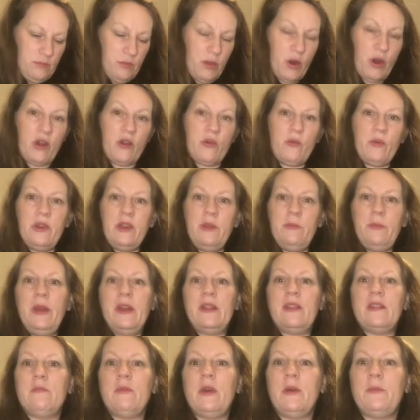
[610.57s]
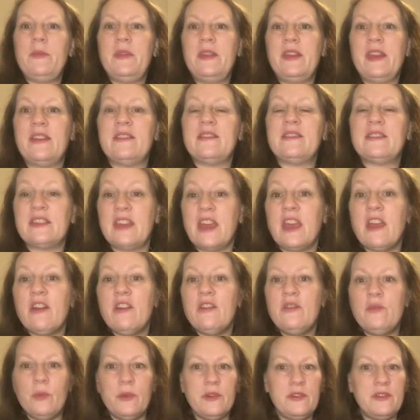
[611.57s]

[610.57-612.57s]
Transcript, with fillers: part when you pick them up and they get scared,